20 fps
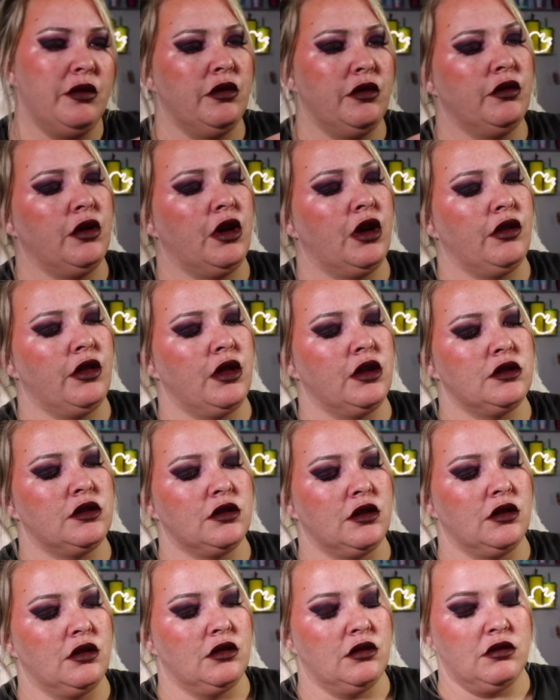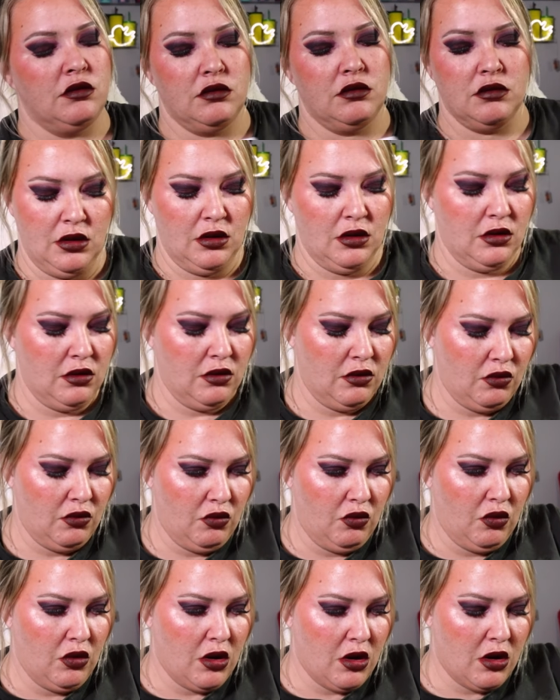don't know how that's gonna
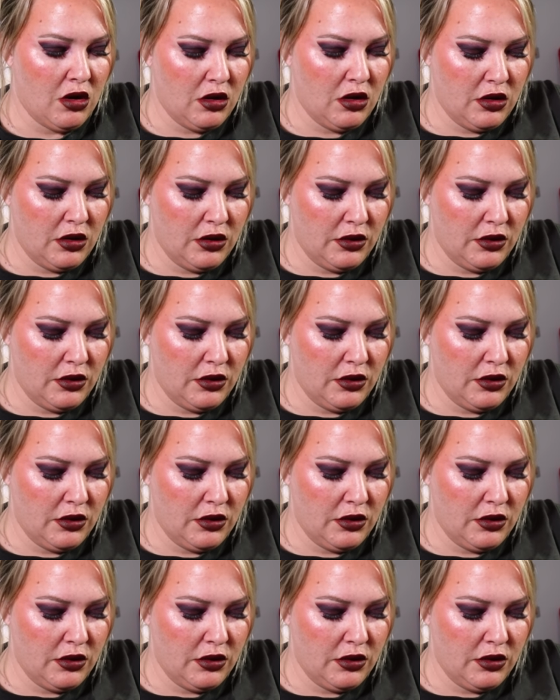work.